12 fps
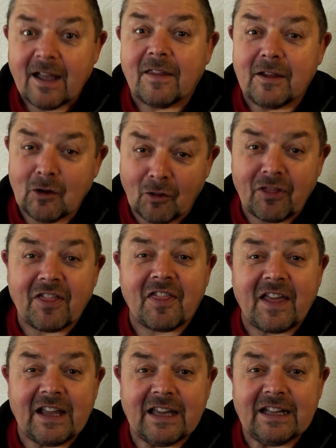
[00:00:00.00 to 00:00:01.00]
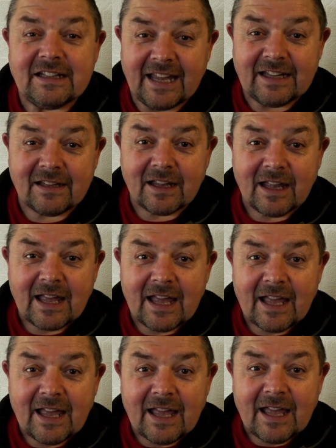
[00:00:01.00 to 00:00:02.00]
The other thing it did,
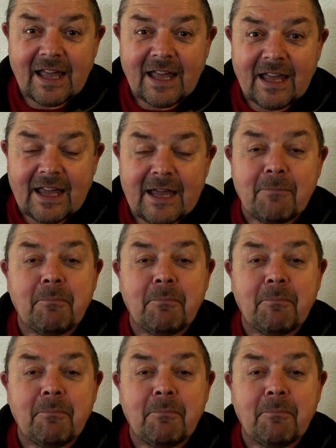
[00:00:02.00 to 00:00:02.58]
it